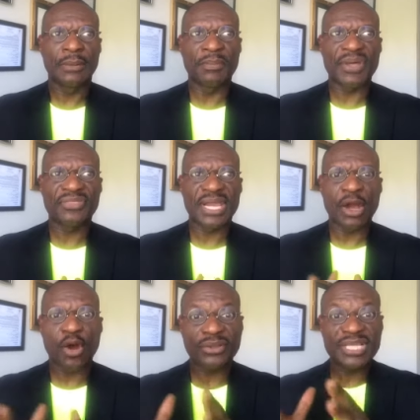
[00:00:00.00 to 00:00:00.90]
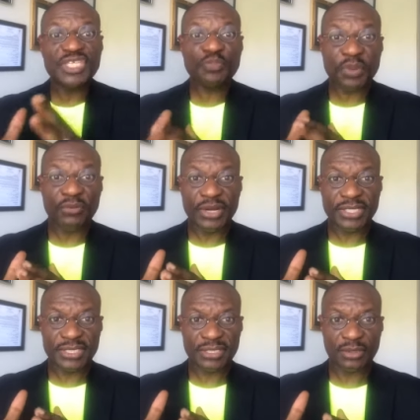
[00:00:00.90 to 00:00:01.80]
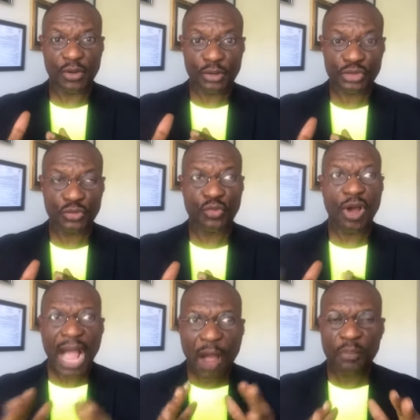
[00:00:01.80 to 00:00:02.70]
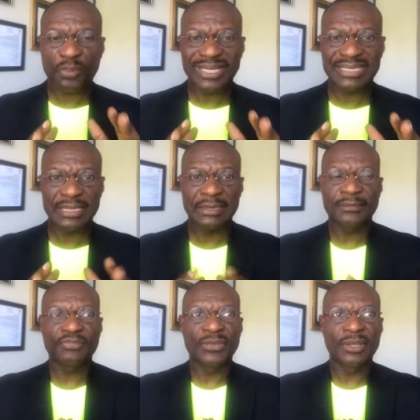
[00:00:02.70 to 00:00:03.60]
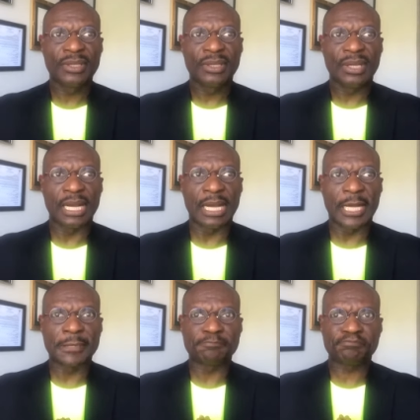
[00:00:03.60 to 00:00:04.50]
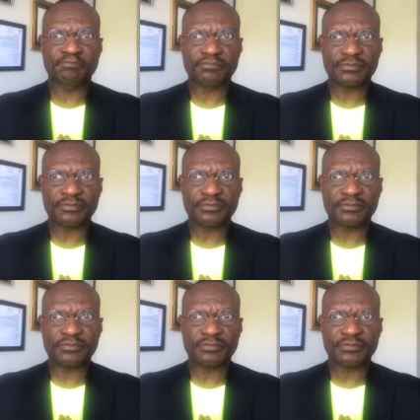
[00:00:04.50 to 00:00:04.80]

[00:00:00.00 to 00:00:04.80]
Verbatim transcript: but there are other spirits also operating um,